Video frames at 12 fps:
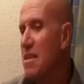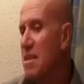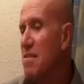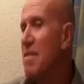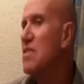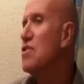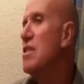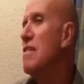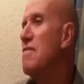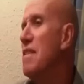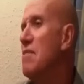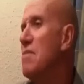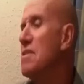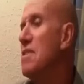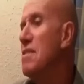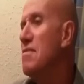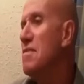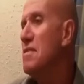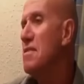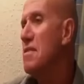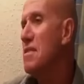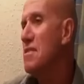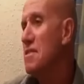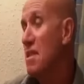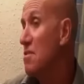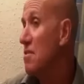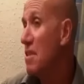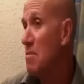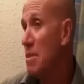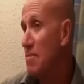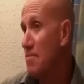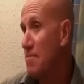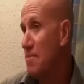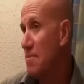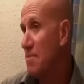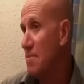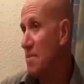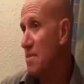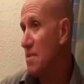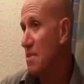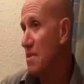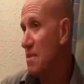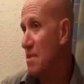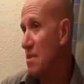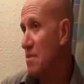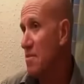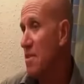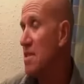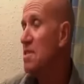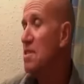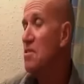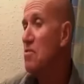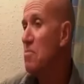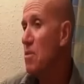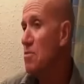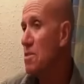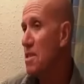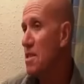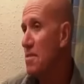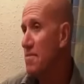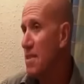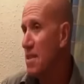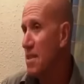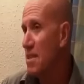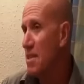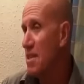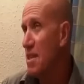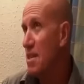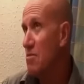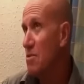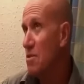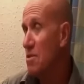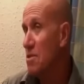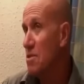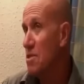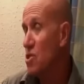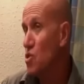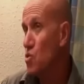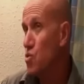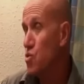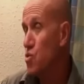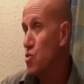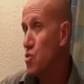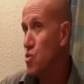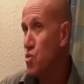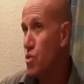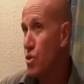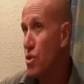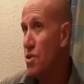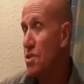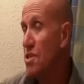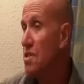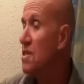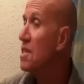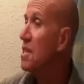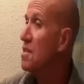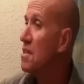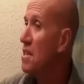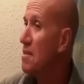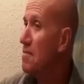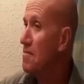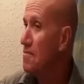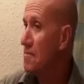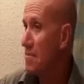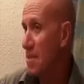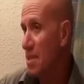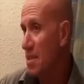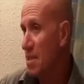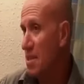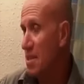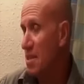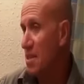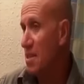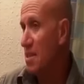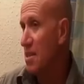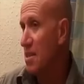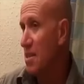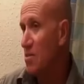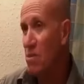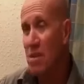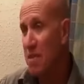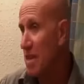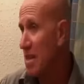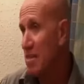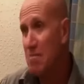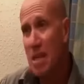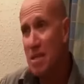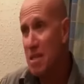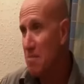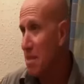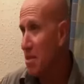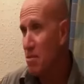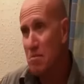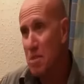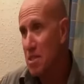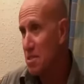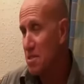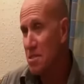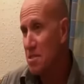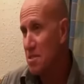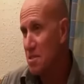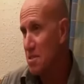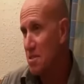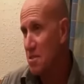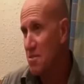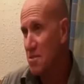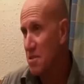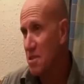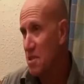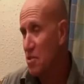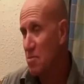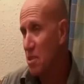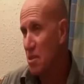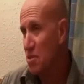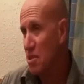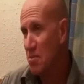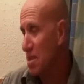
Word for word: Uh, eventually, I found myself in, in Saudi Arabia uh, on a very senior posting. I was 33 at the time. And quite frankly, minding my own business uh, in Egyptology.